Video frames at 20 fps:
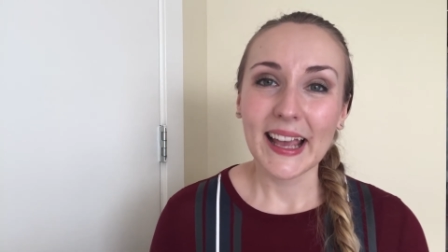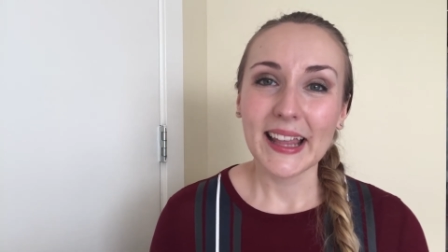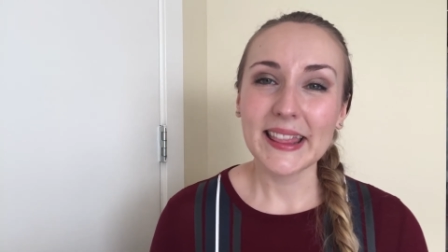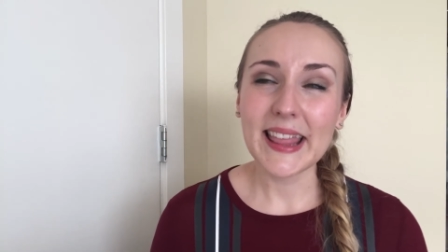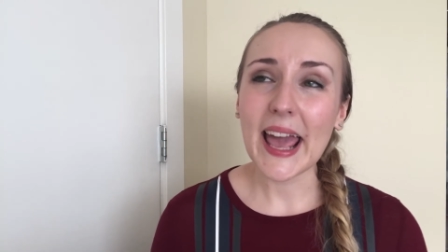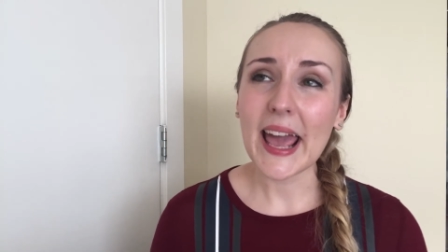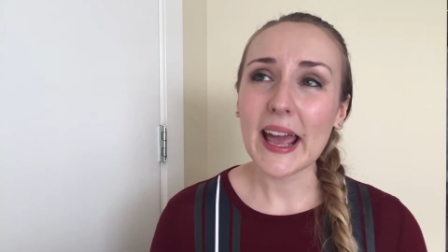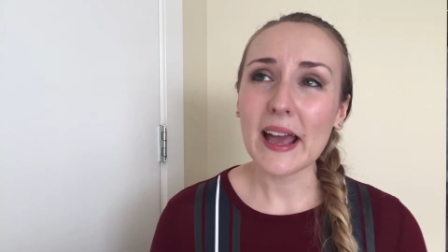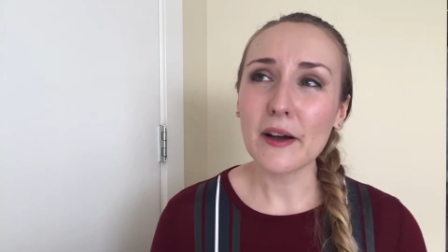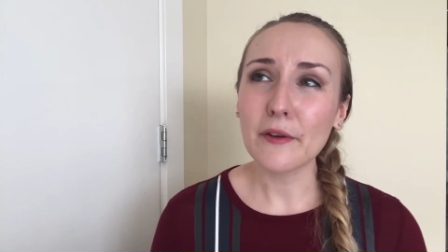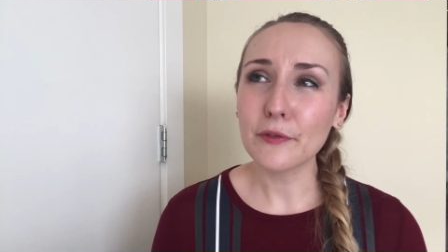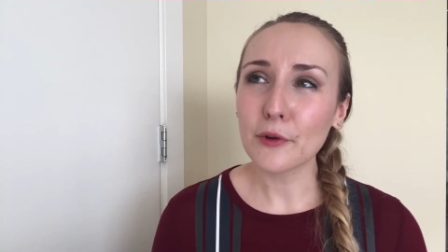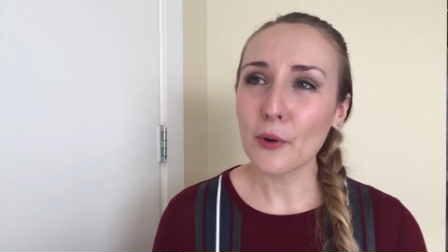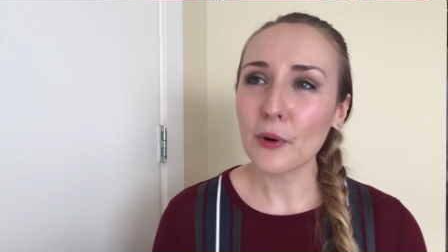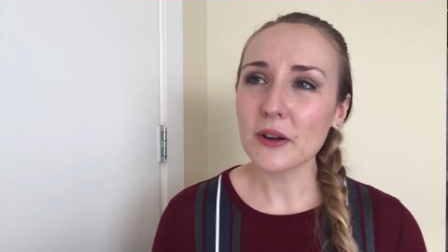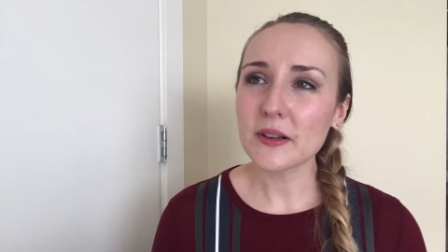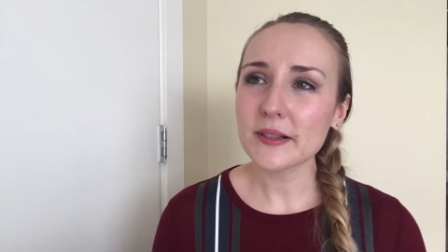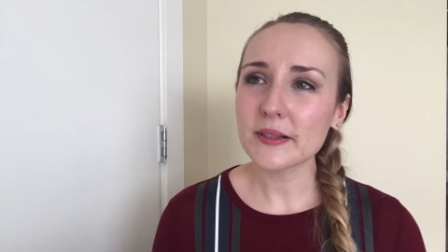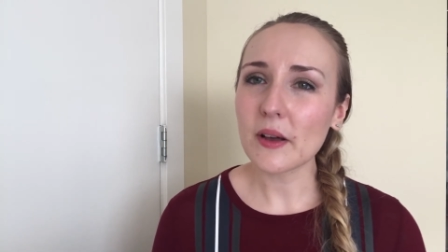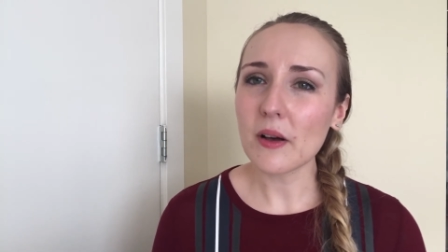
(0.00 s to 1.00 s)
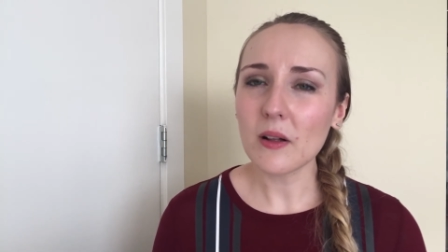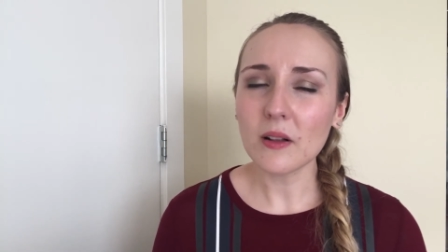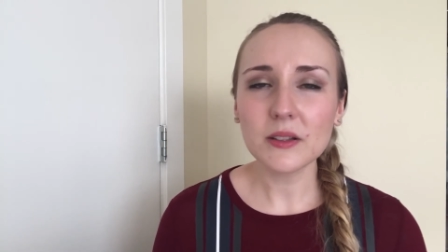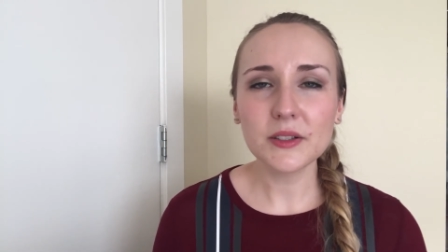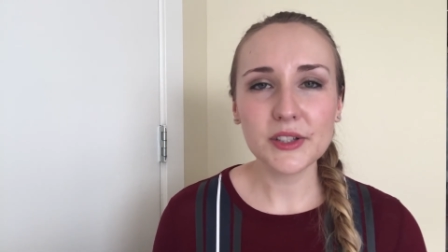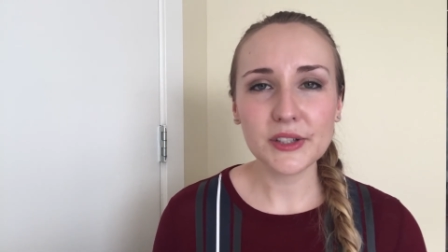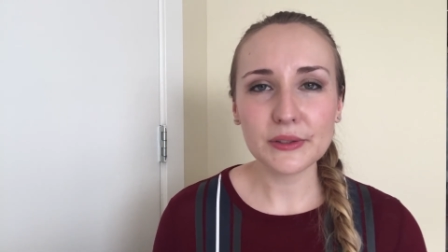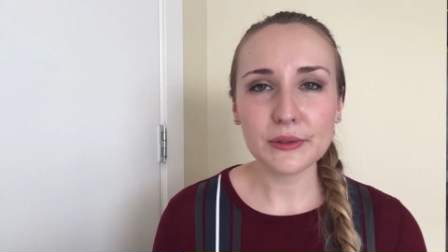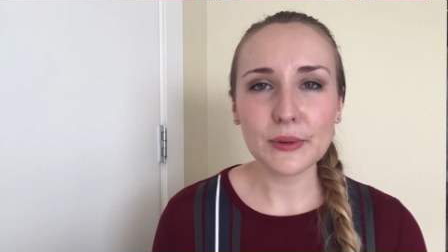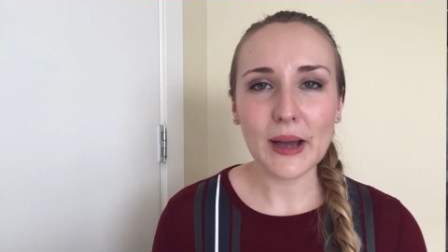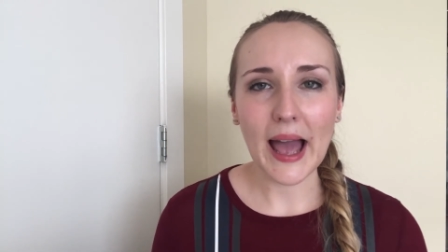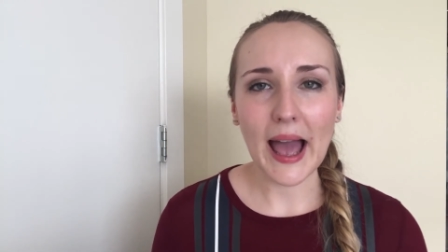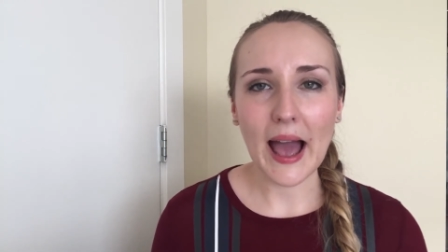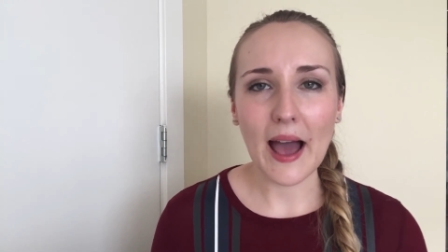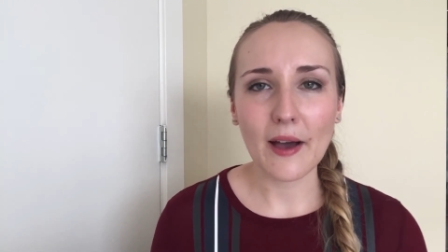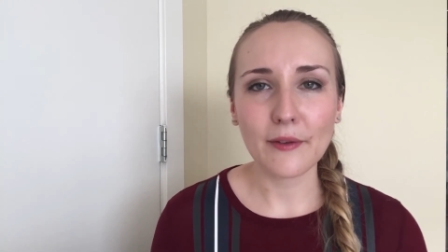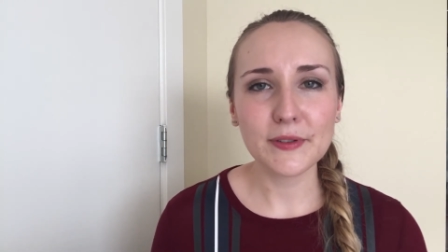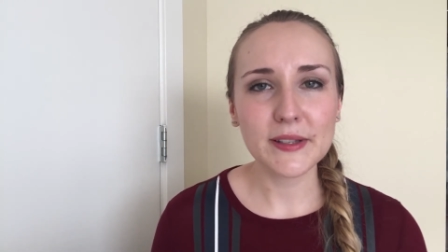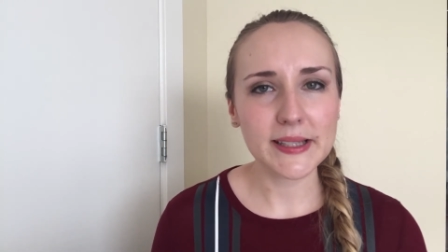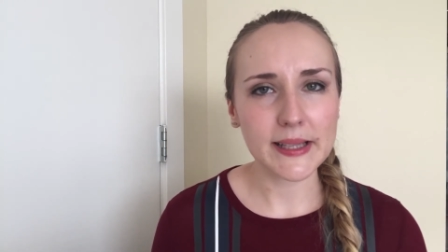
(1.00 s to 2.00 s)
they of course all do
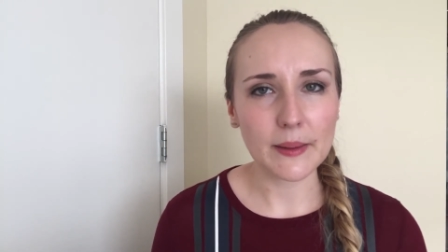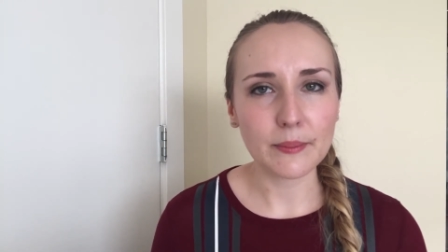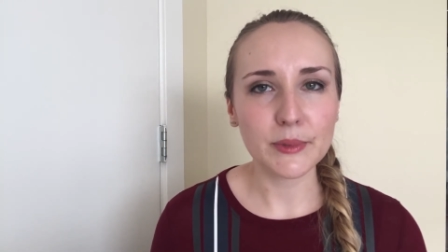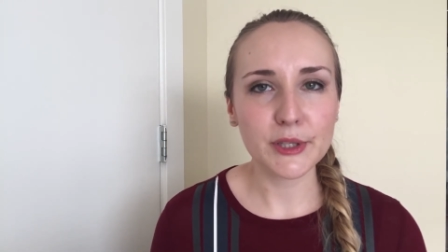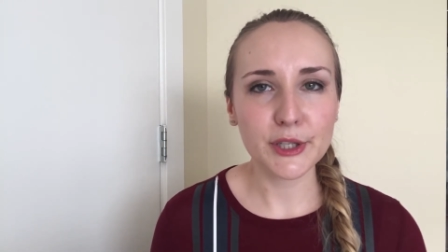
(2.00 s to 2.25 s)
have some